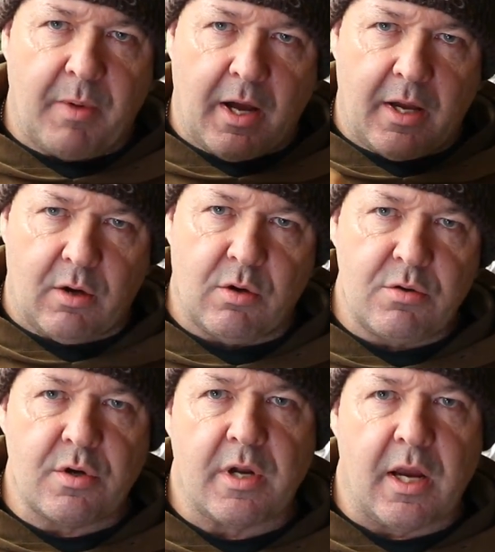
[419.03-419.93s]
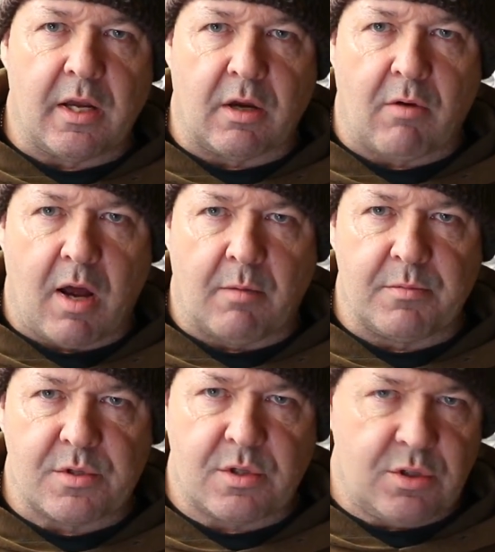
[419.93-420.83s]
by 180
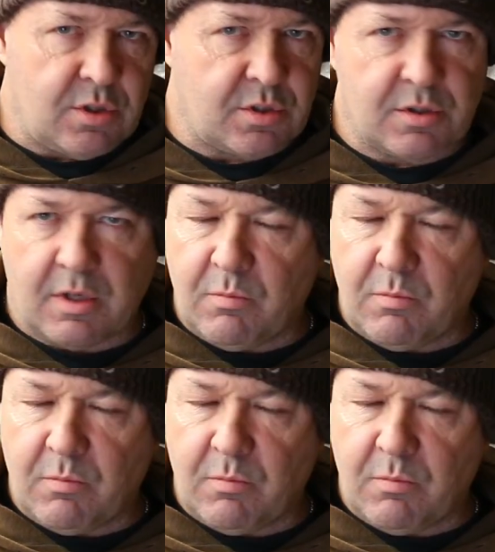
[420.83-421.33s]
grams just